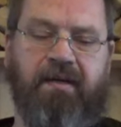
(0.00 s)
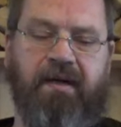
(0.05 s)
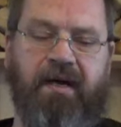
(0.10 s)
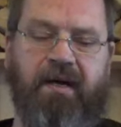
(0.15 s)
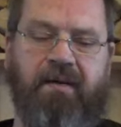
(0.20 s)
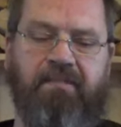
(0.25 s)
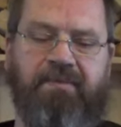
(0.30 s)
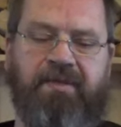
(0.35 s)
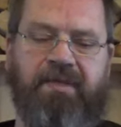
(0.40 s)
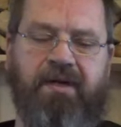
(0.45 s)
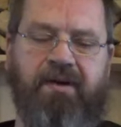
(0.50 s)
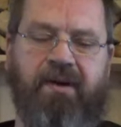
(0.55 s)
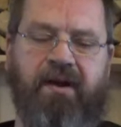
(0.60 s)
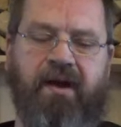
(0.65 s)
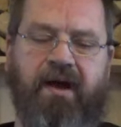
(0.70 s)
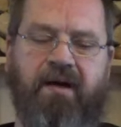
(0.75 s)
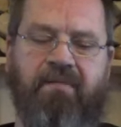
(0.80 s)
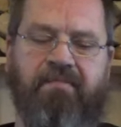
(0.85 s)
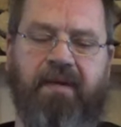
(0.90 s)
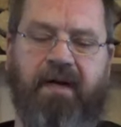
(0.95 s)

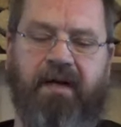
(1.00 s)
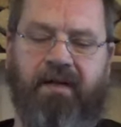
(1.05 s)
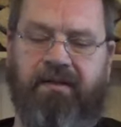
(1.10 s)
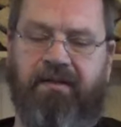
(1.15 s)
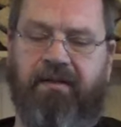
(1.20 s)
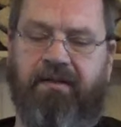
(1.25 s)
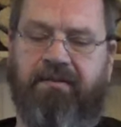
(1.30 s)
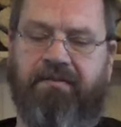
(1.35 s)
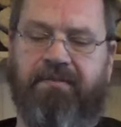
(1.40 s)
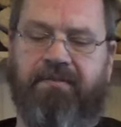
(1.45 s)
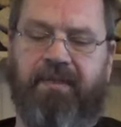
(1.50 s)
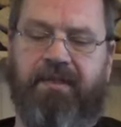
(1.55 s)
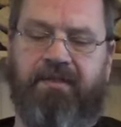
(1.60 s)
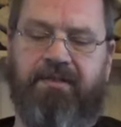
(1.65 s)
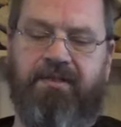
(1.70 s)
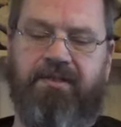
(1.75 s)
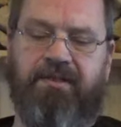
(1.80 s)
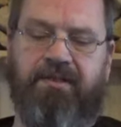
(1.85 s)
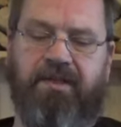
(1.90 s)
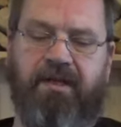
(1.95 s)
Abdirahman,
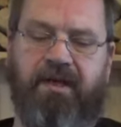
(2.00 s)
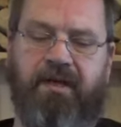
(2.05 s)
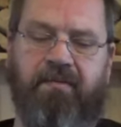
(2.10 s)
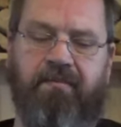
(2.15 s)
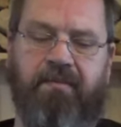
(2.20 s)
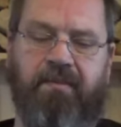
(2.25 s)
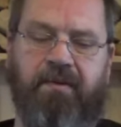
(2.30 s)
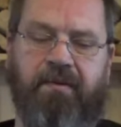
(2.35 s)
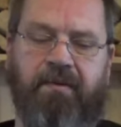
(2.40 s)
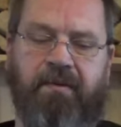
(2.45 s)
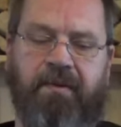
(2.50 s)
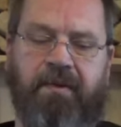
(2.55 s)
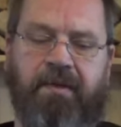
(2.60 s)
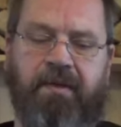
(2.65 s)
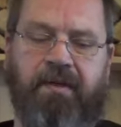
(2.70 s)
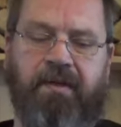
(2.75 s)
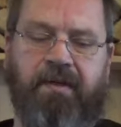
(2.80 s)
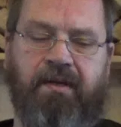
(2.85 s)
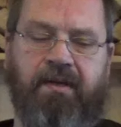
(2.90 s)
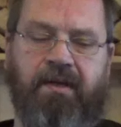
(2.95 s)
that's his name.
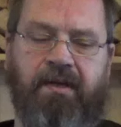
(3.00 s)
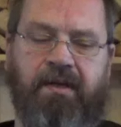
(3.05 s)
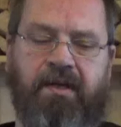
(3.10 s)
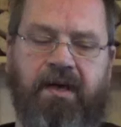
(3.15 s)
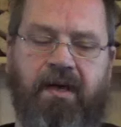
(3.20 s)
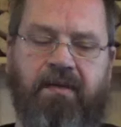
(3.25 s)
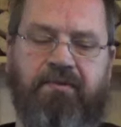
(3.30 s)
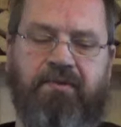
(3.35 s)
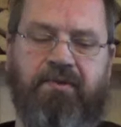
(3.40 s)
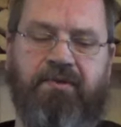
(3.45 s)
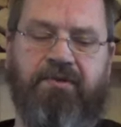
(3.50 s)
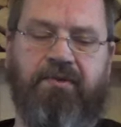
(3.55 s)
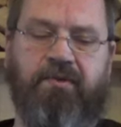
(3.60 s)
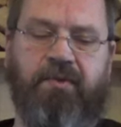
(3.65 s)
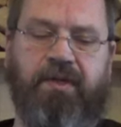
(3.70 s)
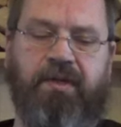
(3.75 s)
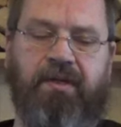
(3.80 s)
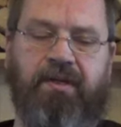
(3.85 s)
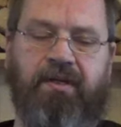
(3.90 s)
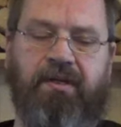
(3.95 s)
He came to
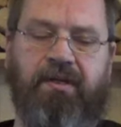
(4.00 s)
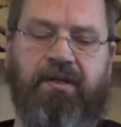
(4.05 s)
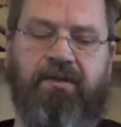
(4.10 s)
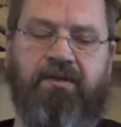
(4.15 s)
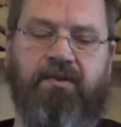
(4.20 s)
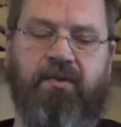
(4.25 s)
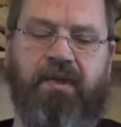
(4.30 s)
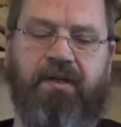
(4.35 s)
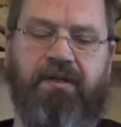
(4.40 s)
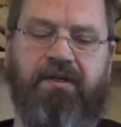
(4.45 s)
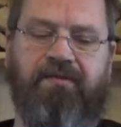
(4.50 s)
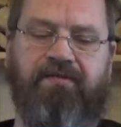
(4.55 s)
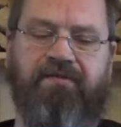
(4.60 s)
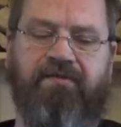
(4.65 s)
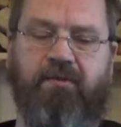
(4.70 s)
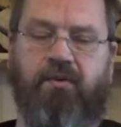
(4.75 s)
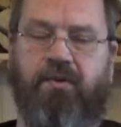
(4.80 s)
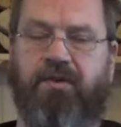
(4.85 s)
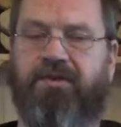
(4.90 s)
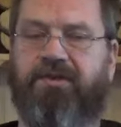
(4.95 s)
Sweden in
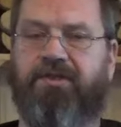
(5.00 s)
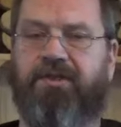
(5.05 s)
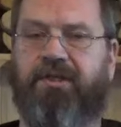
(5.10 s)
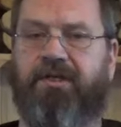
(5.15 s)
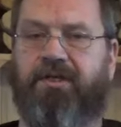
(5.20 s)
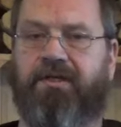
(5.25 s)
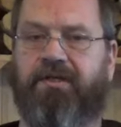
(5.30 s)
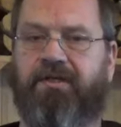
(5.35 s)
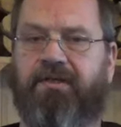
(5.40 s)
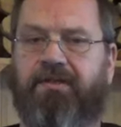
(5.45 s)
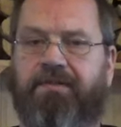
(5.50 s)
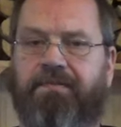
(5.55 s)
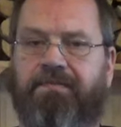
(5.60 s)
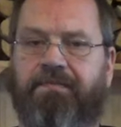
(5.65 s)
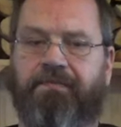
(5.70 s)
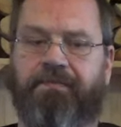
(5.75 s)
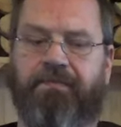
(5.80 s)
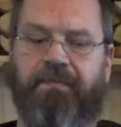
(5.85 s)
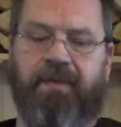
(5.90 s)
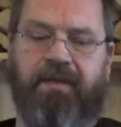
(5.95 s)
2014
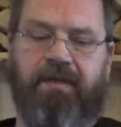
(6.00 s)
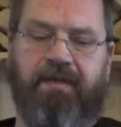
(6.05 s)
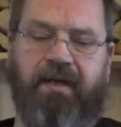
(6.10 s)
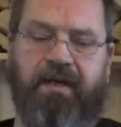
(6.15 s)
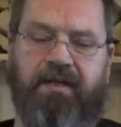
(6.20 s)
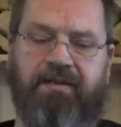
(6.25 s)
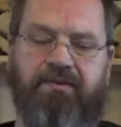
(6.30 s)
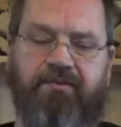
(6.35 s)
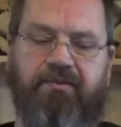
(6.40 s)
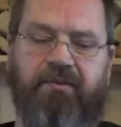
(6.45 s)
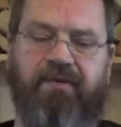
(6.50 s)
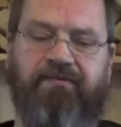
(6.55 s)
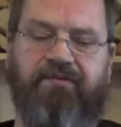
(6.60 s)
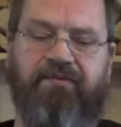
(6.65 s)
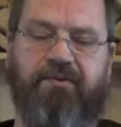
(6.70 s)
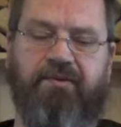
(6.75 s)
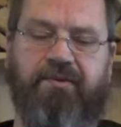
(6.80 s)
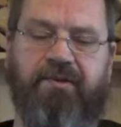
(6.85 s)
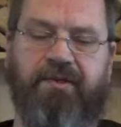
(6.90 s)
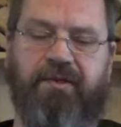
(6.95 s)
as a
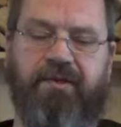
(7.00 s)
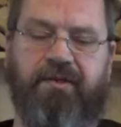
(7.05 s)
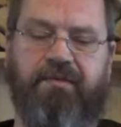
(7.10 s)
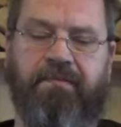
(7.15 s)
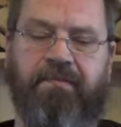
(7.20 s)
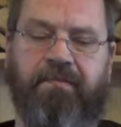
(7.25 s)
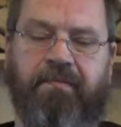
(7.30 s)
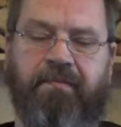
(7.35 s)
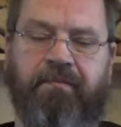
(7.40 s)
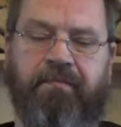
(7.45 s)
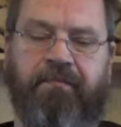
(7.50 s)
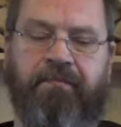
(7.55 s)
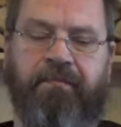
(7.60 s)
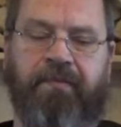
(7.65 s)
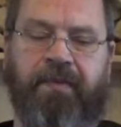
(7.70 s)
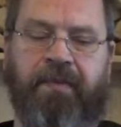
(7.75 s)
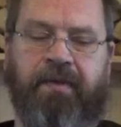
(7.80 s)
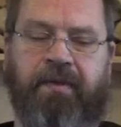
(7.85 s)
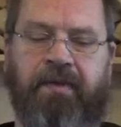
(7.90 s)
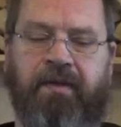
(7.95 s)
refugee,
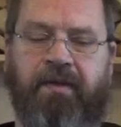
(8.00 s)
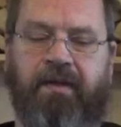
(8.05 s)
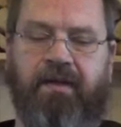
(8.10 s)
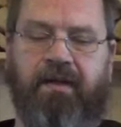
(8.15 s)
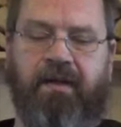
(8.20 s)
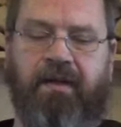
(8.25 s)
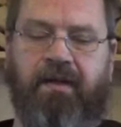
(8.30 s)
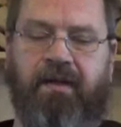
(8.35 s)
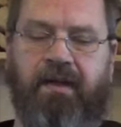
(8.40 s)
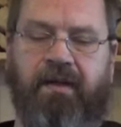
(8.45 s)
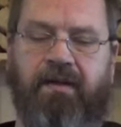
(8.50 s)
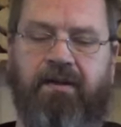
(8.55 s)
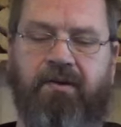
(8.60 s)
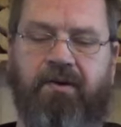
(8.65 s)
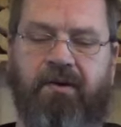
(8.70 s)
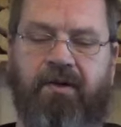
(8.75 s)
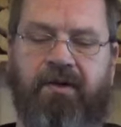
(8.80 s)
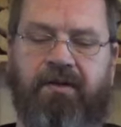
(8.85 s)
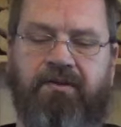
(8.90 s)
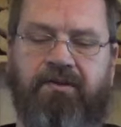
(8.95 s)
and then he
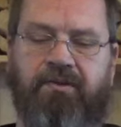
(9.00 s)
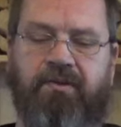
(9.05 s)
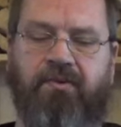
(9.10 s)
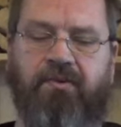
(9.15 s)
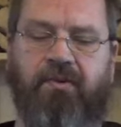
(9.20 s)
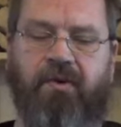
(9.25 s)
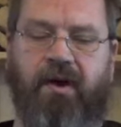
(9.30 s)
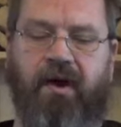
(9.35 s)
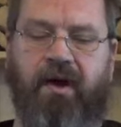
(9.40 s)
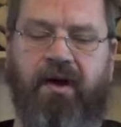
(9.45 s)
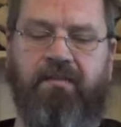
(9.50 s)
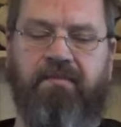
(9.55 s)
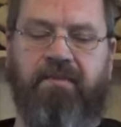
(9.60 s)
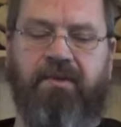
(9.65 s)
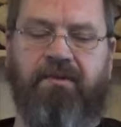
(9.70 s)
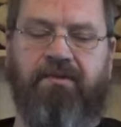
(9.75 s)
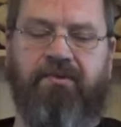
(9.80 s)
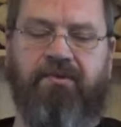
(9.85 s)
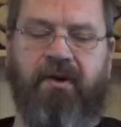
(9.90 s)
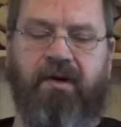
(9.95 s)
got into crime
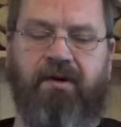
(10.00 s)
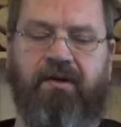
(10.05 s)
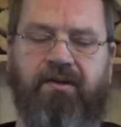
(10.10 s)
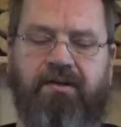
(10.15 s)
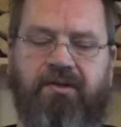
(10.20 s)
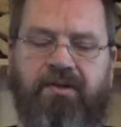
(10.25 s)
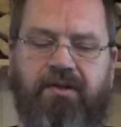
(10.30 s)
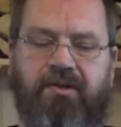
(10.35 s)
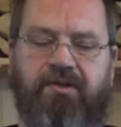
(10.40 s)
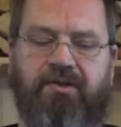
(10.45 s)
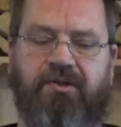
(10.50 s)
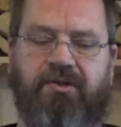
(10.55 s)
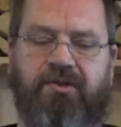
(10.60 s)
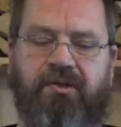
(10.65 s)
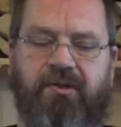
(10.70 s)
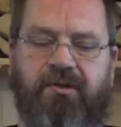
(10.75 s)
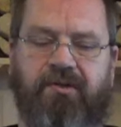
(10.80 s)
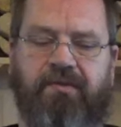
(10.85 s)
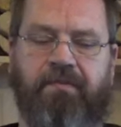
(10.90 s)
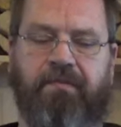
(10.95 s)
and drug
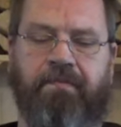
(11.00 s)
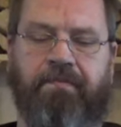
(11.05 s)
addiction.